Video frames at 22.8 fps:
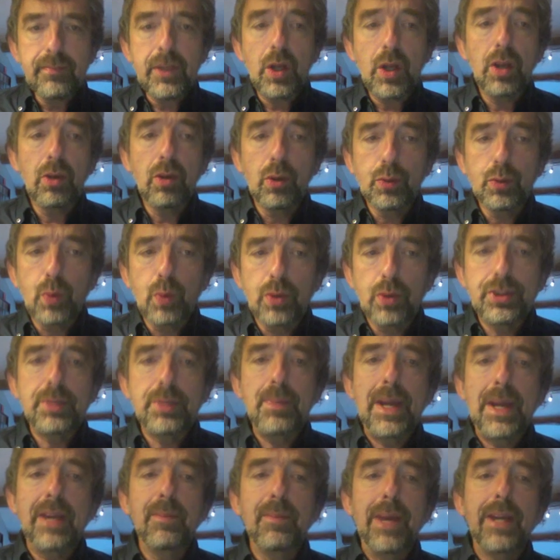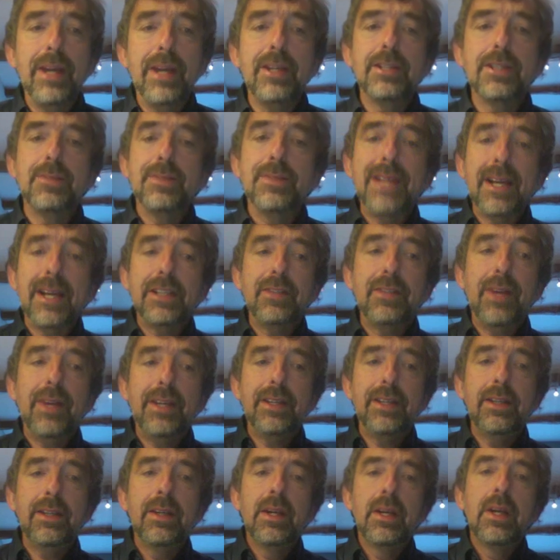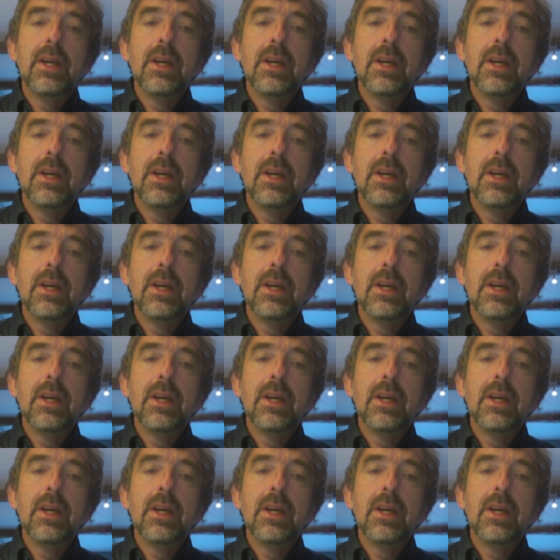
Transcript: Of course, once the mechanism is activated,